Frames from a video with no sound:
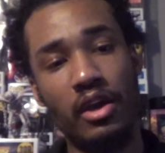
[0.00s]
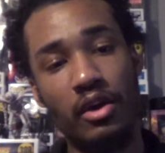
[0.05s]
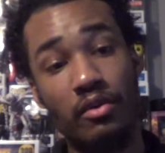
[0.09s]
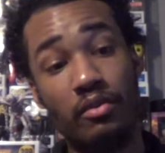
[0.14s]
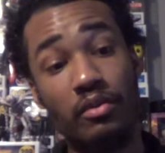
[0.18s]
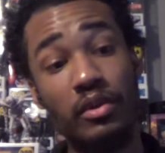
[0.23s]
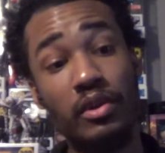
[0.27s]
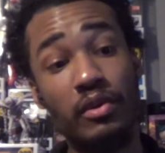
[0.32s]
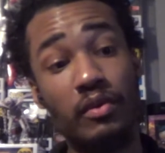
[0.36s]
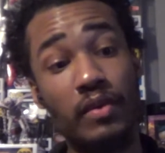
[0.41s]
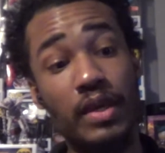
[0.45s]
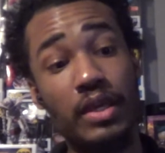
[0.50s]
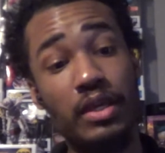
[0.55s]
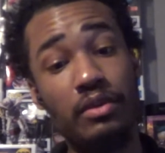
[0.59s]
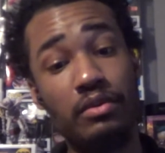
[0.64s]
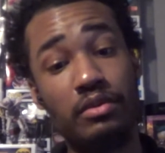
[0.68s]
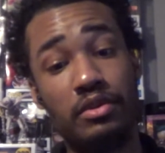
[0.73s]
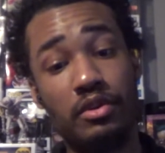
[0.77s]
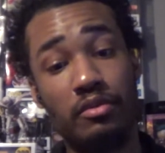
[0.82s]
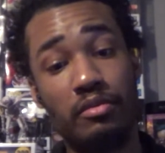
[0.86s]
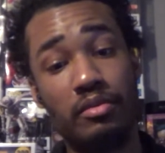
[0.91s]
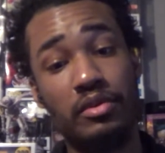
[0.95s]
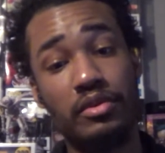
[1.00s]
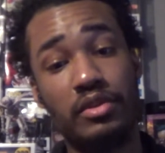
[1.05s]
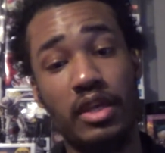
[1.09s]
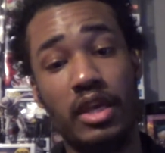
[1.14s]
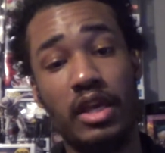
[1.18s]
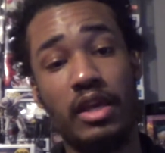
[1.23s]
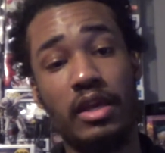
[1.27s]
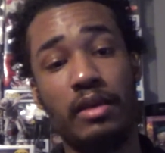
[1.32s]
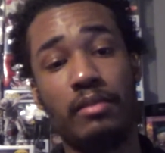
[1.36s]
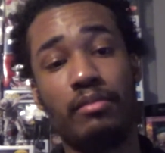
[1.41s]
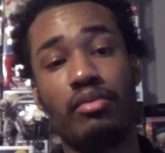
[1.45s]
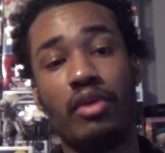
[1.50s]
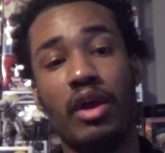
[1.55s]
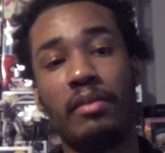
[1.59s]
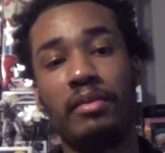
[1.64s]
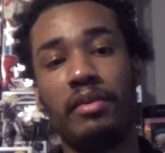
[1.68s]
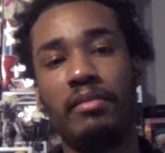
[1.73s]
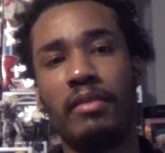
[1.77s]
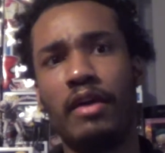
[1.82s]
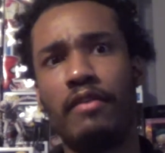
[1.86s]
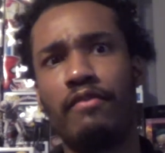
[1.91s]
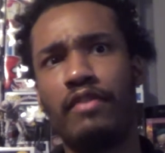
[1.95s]
Really great YouTubers and probably
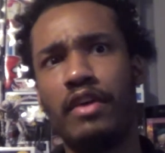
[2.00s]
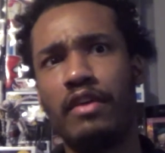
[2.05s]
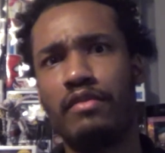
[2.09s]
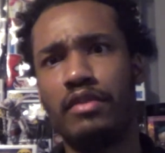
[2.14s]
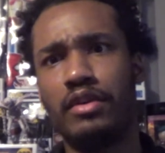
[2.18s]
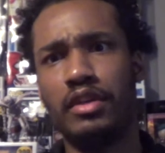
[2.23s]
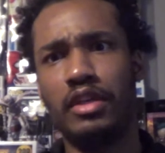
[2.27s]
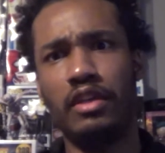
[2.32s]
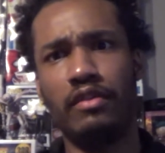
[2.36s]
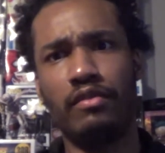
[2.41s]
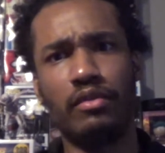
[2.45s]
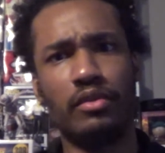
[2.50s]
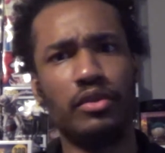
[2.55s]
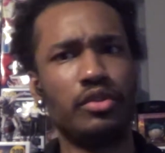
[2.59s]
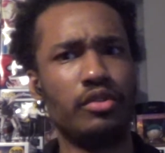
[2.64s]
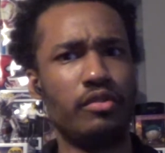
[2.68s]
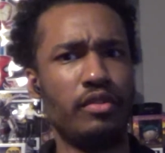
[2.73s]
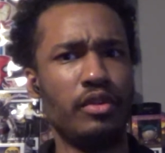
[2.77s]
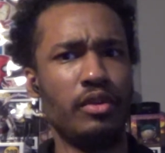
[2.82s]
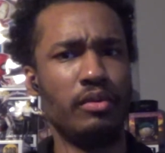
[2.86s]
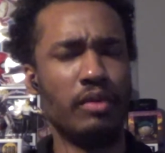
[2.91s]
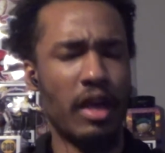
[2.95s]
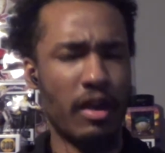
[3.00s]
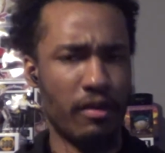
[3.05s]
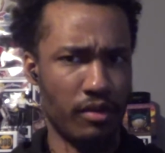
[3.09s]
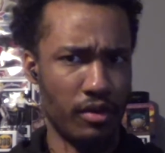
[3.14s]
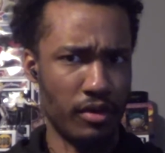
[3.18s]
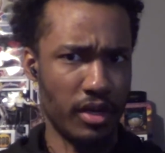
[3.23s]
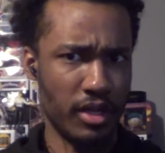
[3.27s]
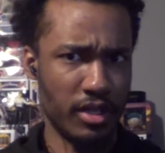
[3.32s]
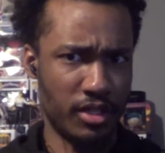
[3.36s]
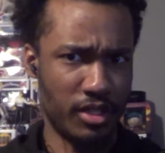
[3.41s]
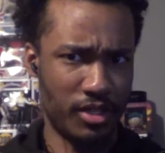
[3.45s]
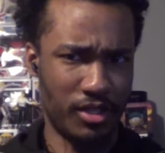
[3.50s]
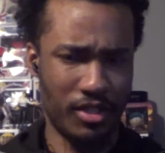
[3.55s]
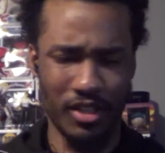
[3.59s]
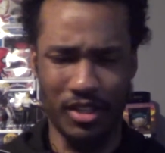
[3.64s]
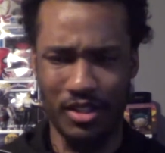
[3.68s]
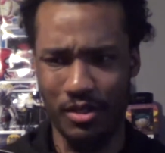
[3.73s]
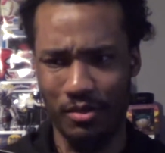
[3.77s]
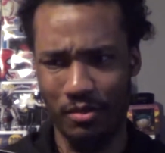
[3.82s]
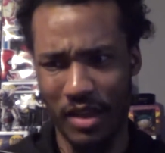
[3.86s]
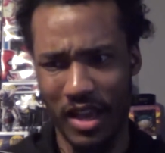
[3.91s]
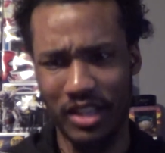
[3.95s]
my favorite Keyforge review ever.
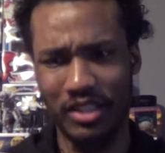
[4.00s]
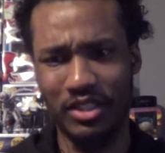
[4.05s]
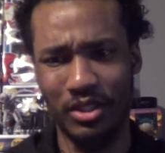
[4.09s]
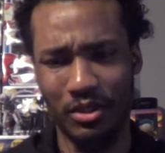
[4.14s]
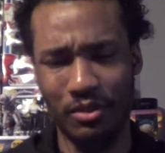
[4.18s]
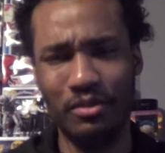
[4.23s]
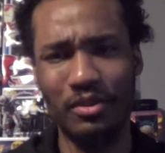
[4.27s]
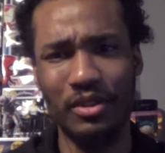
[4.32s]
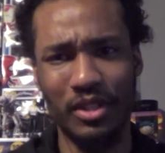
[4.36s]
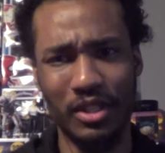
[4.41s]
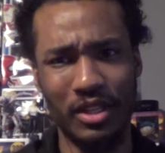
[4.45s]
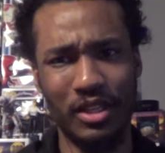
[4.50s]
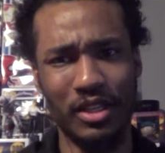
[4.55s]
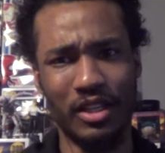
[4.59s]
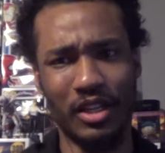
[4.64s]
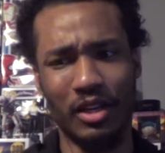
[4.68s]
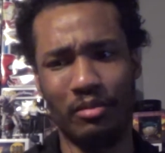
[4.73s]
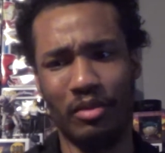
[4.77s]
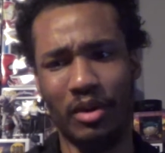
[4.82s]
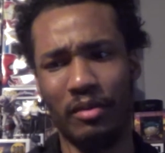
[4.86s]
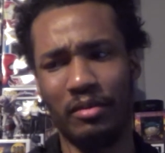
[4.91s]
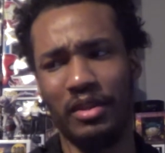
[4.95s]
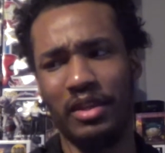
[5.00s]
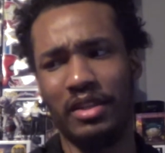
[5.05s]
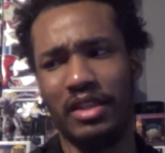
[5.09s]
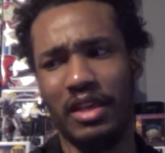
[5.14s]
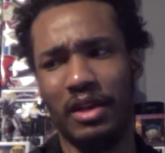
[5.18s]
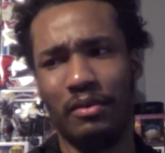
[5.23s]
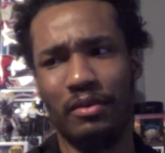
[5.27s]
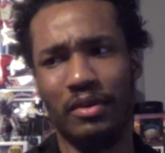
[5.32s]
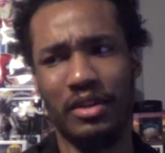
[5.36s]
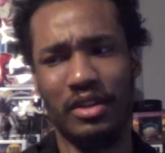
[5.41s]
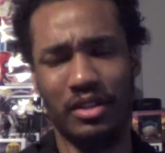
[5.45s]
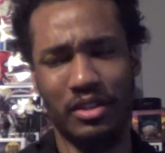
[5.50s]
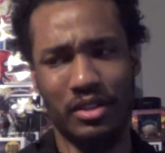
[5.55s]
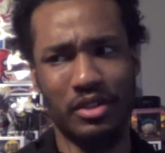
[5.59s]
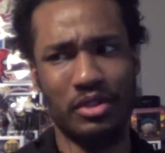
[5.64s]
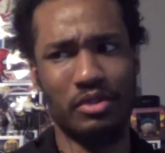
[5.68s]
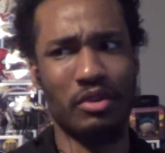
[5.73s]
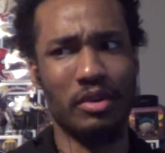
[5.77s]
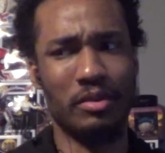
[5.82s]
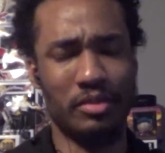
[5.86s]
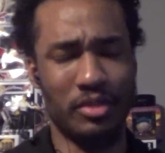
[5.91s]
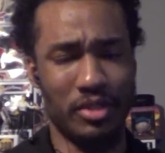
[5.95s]
It's actually really good. I'll probably link that one in the
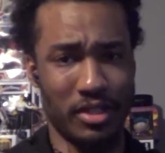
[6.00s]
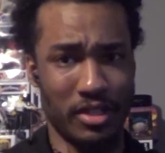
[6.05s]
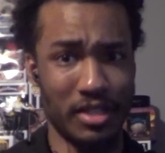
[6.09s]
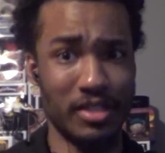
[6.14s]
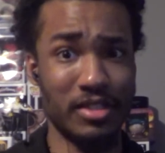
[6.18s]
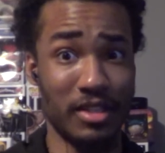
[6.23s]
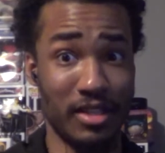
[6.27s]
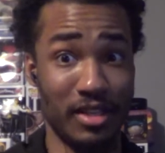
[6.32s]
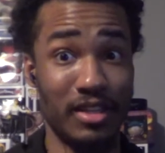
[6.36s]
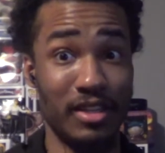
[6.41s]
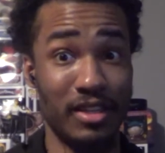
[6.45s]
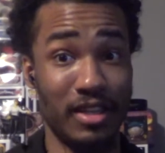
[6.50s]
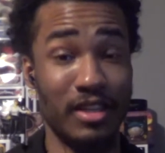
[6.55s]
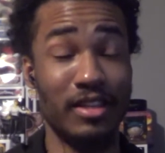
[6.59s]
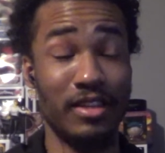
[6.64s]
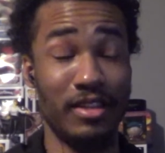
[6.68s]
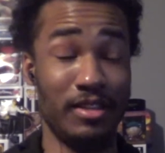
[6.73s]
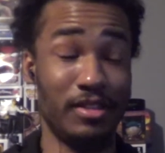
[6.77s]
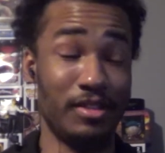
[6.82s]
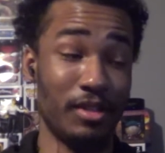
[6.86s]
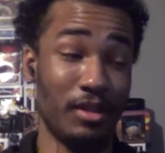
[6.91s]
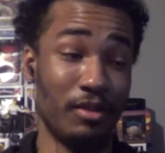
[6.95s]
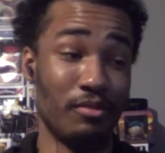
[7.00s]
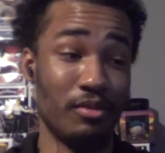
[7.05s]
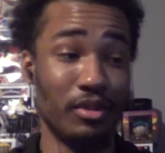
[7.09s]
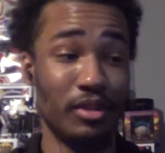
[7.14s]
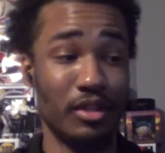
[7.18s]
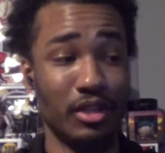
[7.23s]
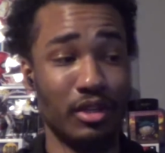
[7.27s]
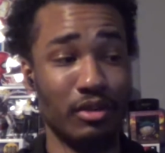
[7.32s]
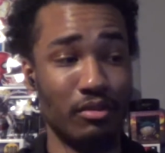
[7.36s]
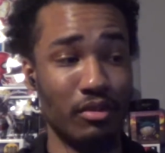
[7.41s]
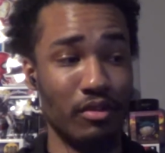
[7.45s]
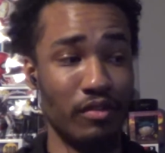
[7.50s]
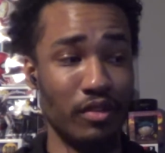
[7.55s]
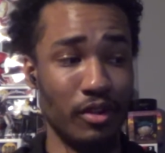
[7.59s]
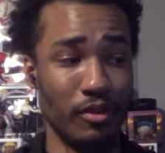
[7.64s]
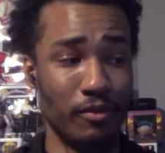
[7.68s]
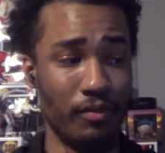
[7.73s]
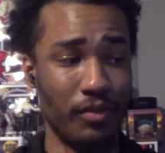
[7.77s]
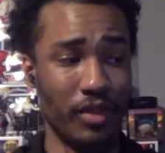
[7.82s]
description because it is a really good review.